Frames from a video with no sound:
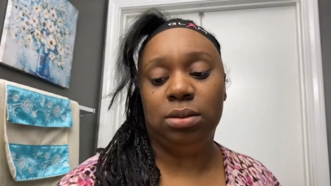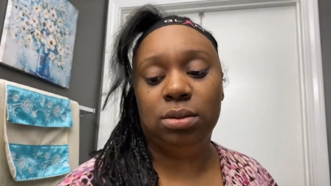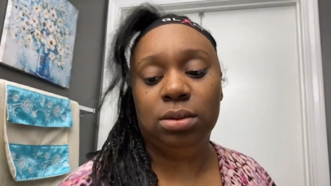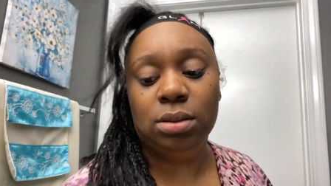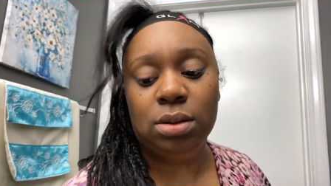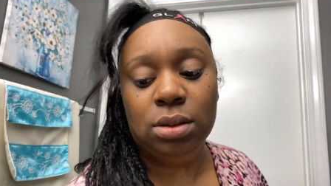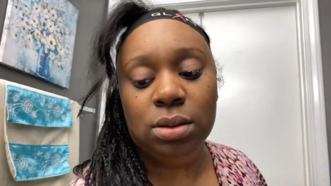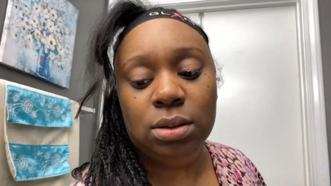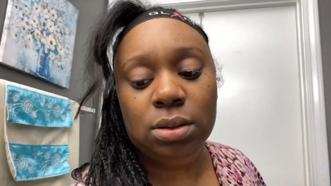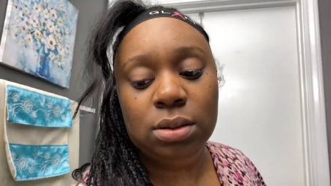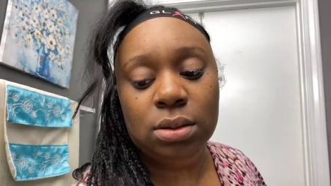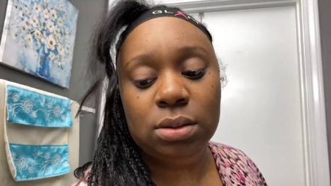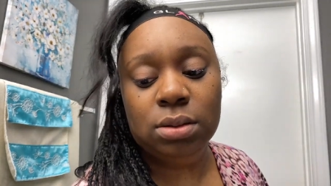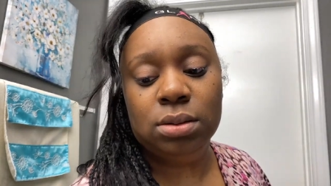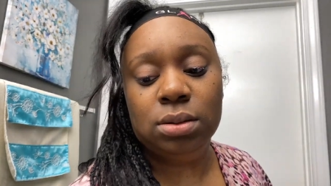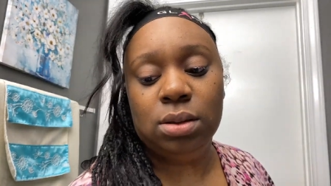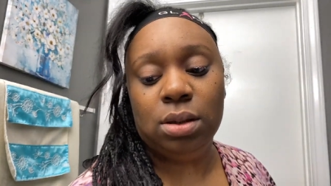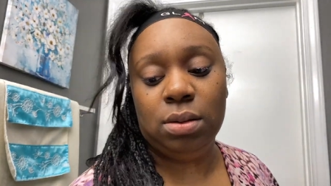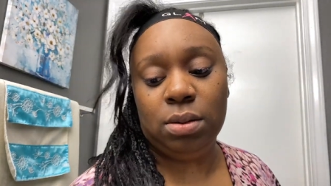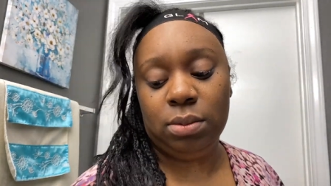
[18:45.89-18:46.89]

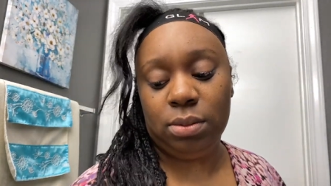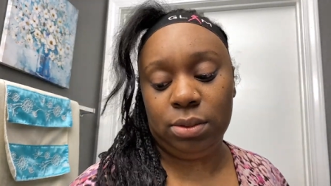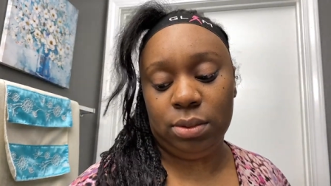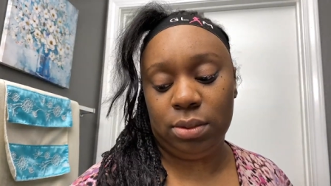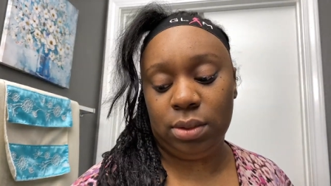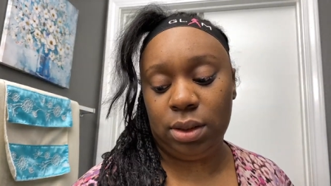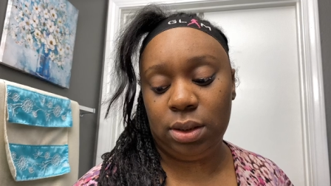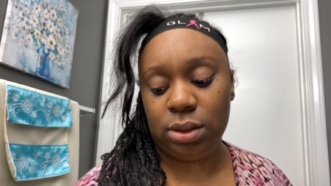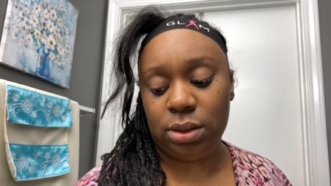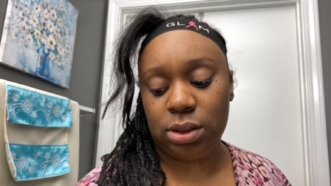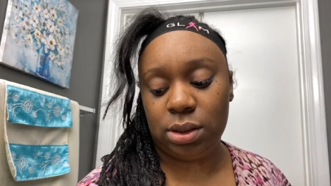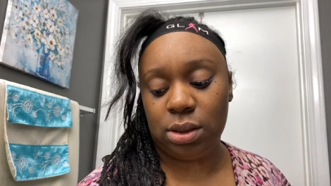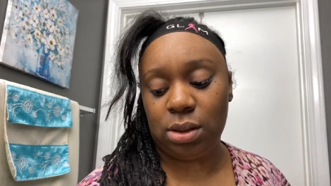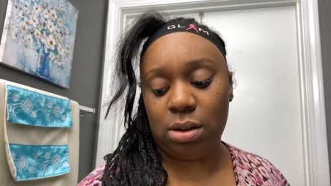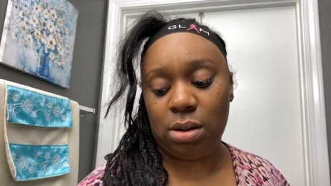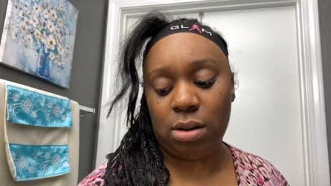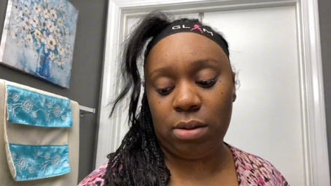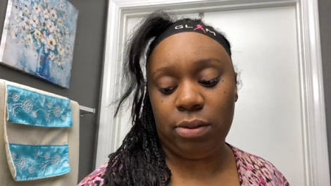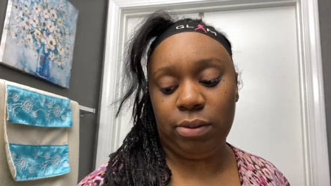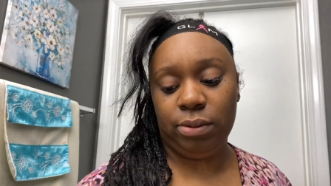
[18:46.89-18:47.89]
I'm gonna mix it
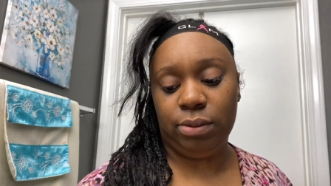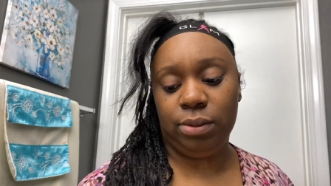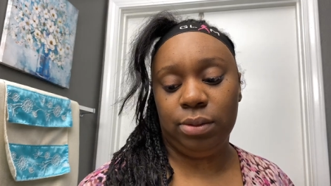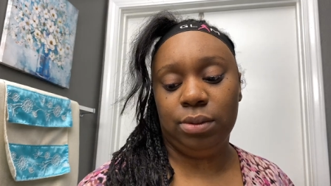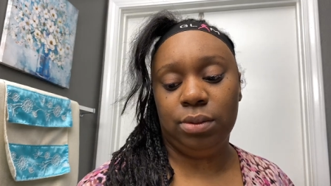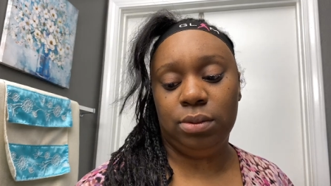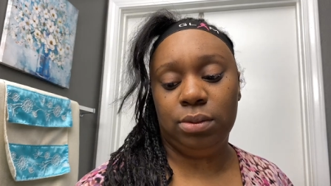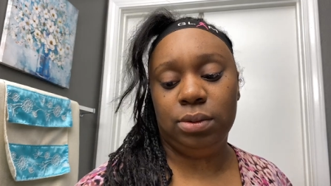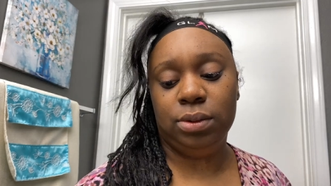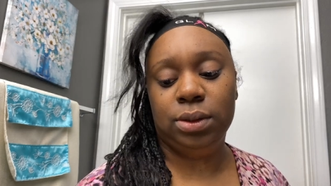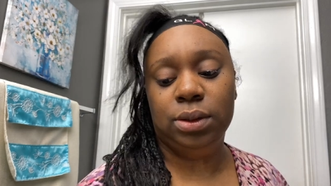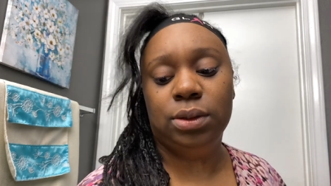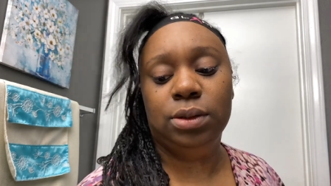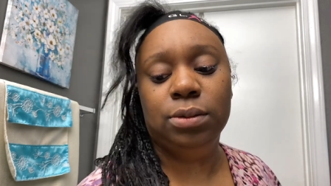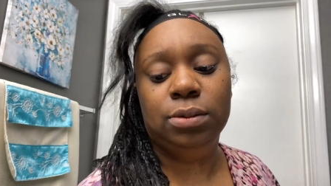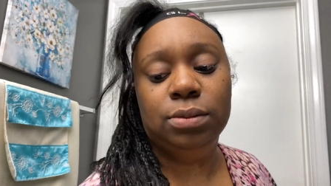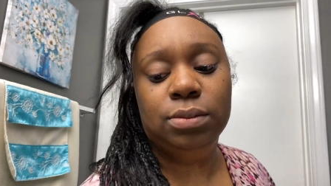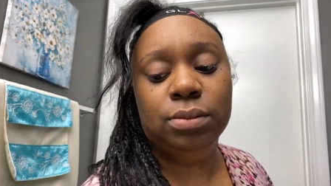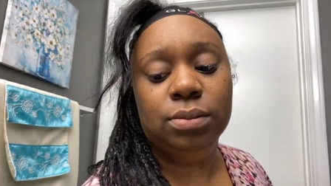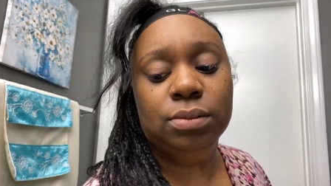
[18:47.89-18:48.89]

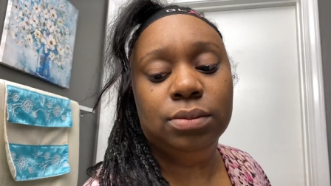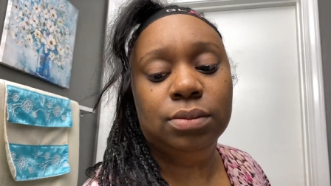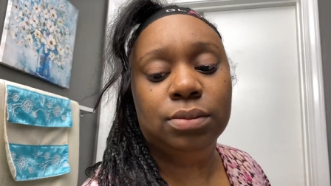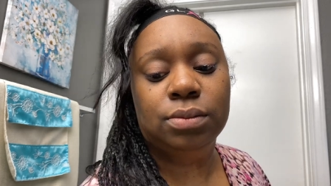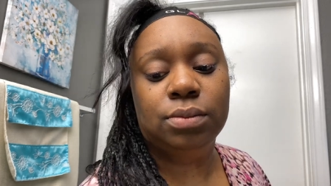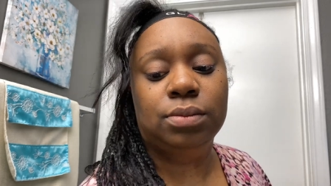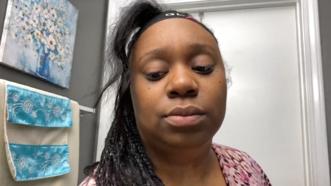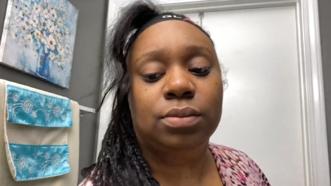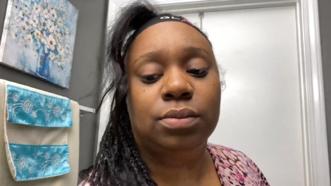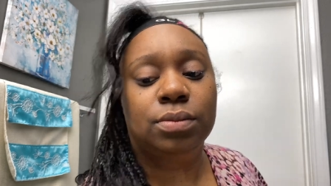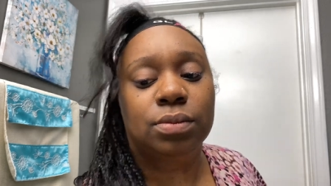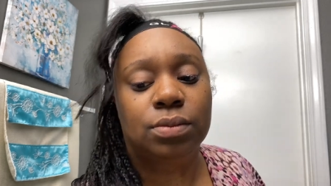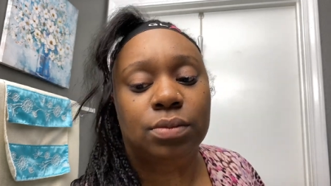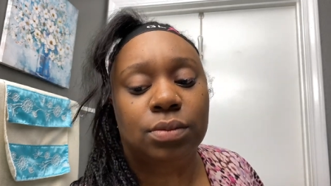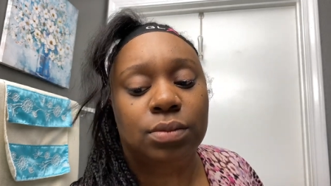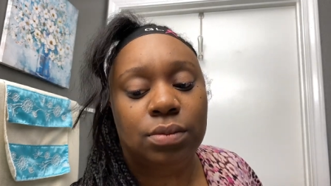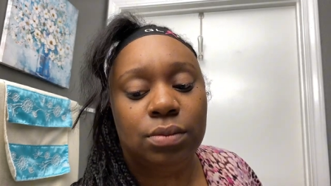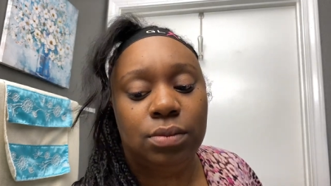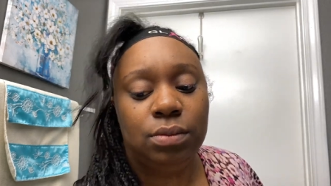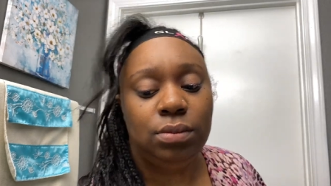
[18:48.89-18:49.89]
off
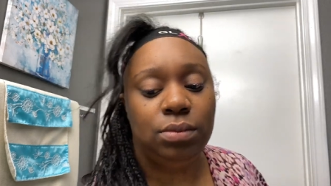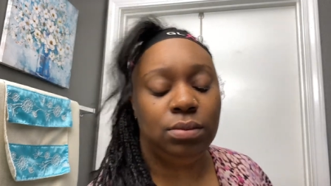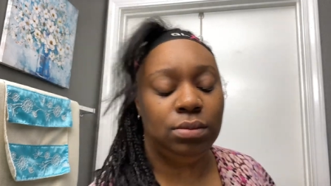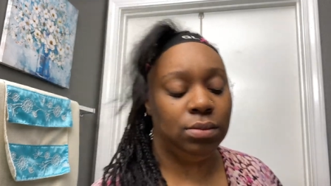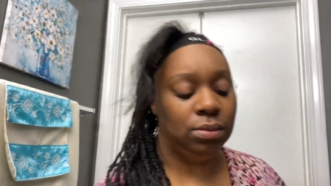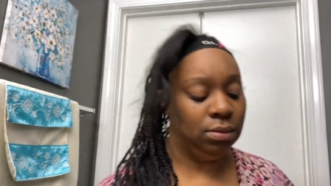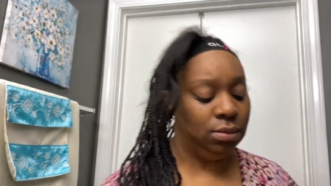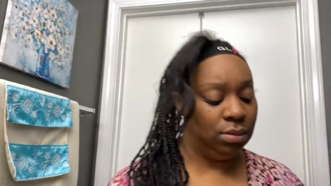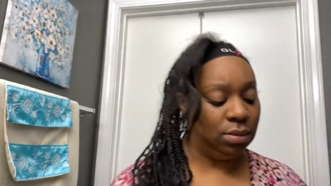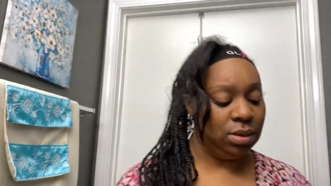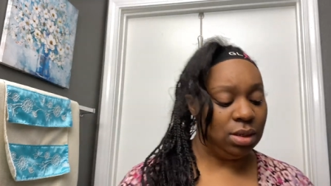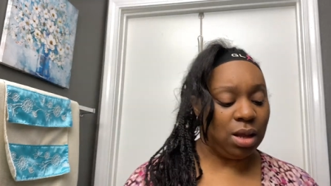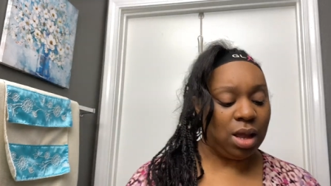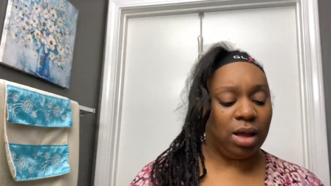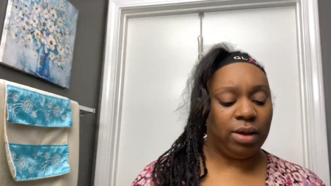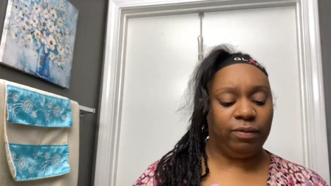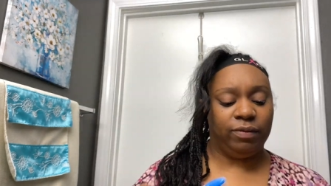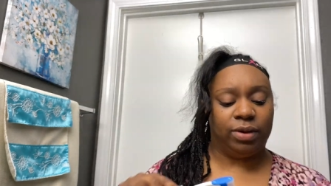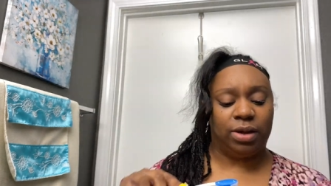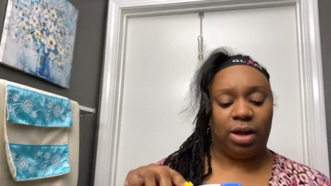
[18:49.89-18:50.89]
real
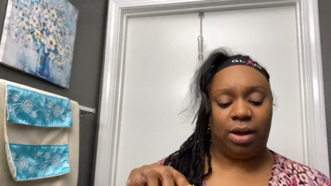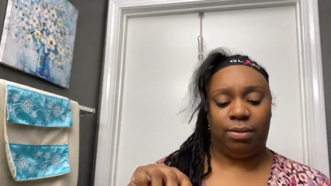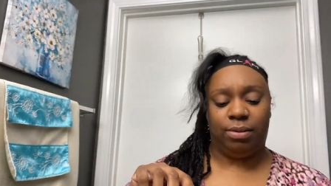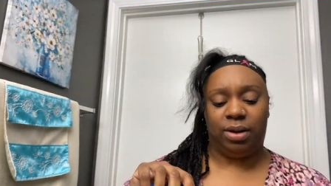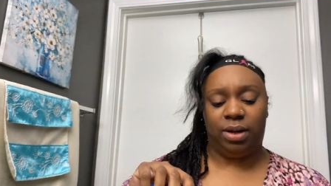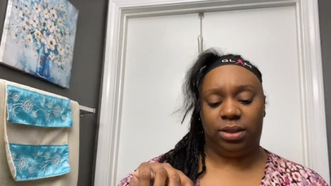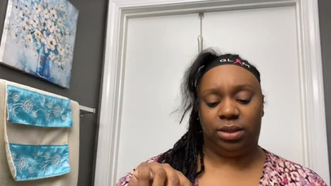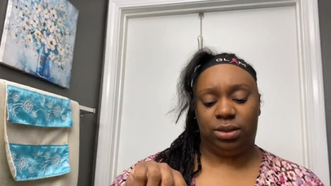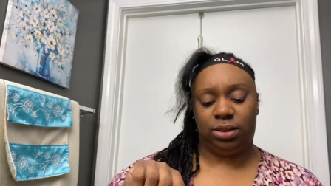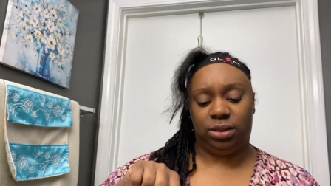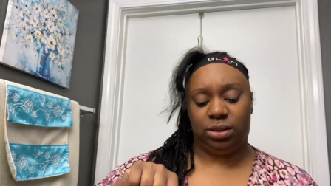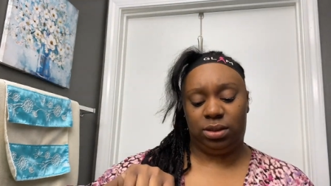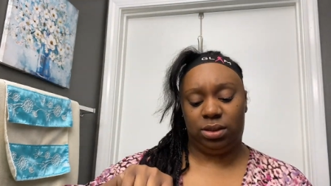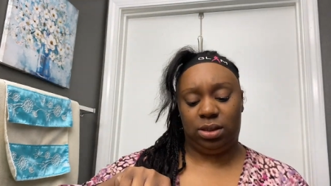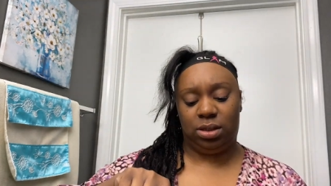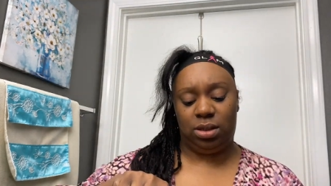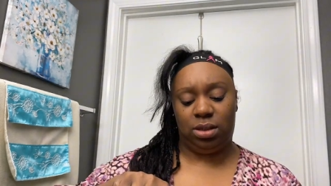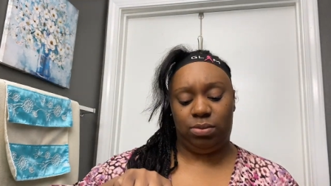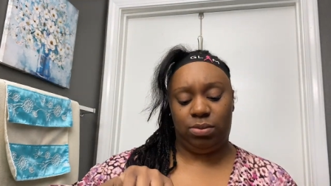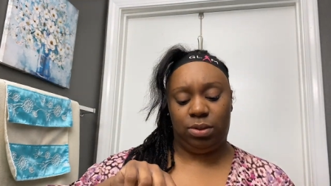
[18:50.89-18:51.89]
quick. I forgot what I just
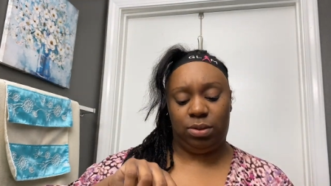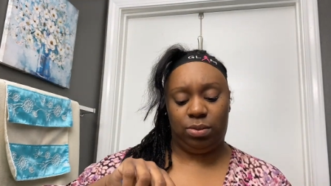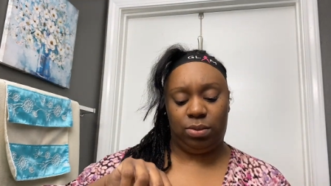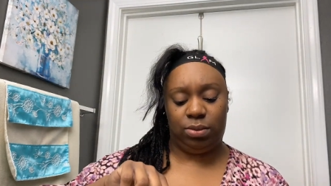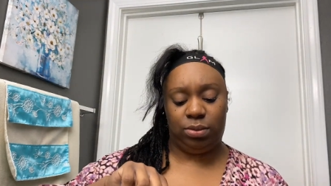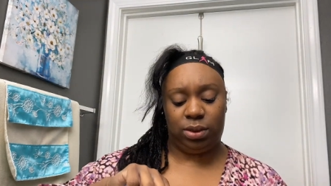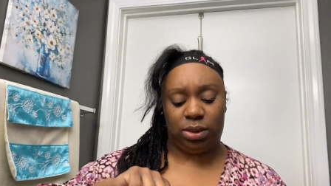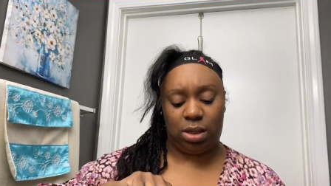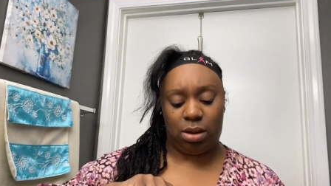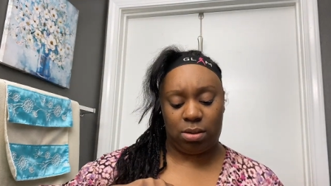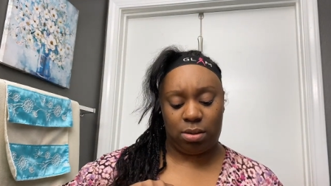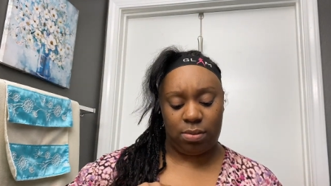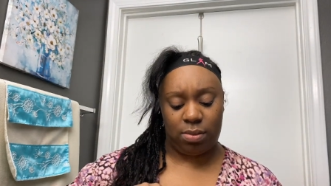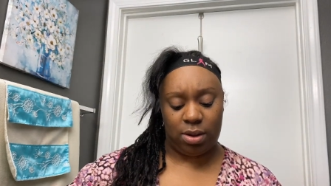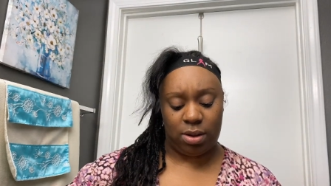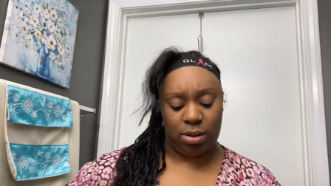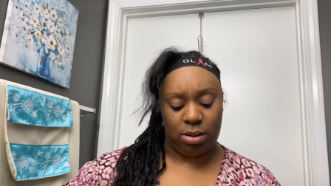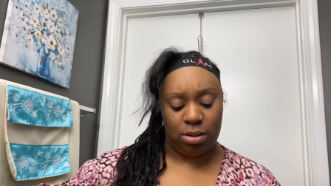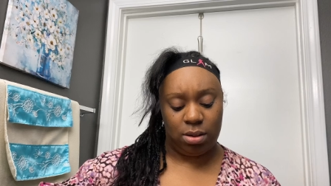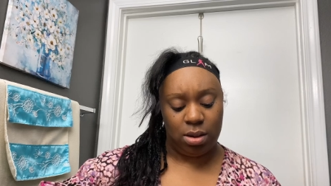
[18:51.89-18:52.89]
said, what we were talking
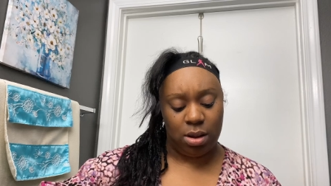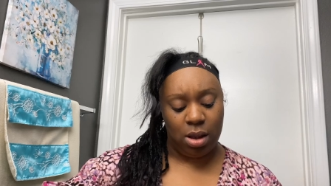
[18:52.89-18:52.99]
about.